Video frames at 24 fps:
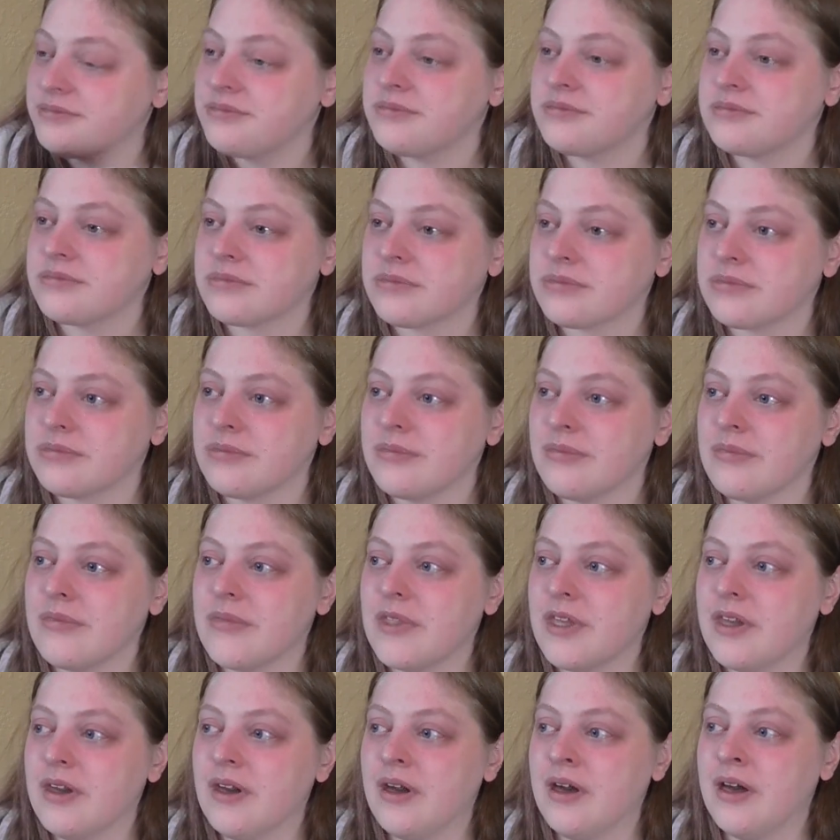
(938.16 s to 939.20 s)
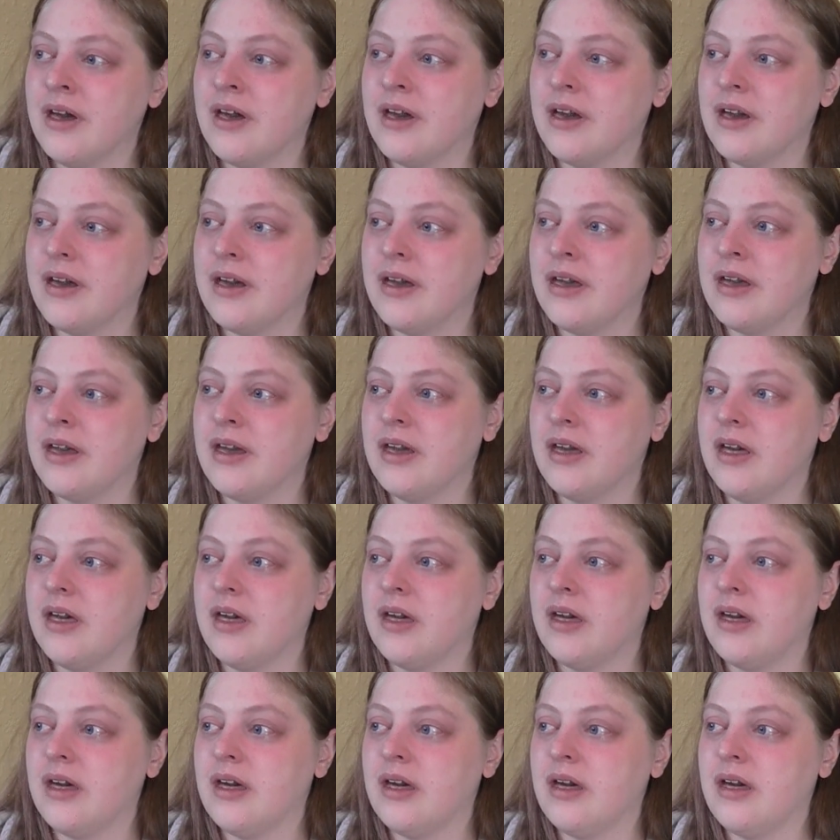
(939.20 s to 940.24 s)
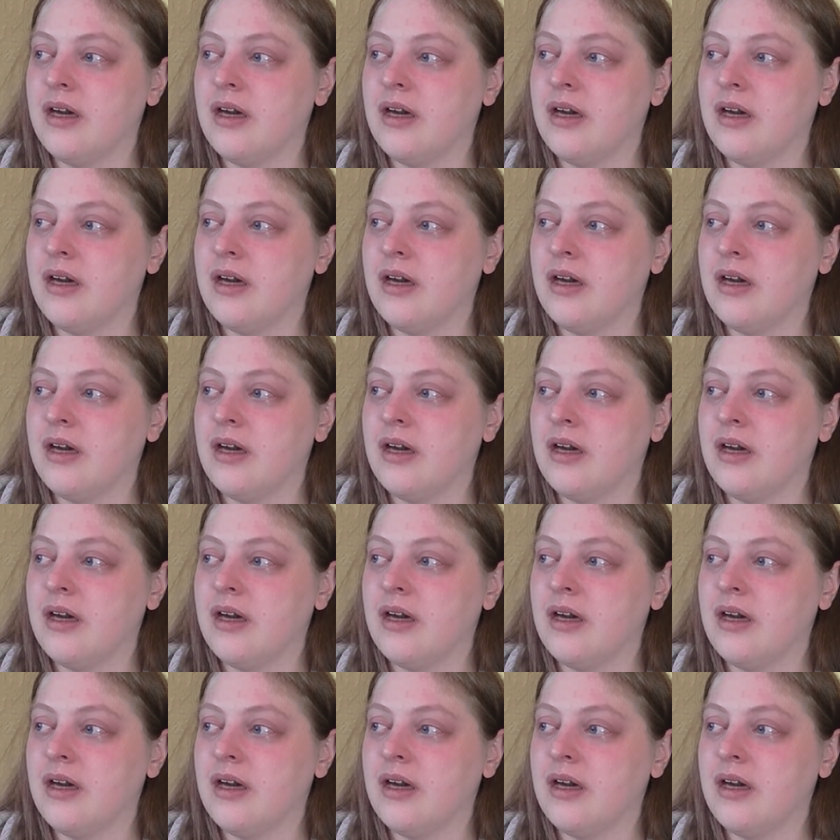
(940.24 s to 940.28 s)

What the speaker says: Nothing is said.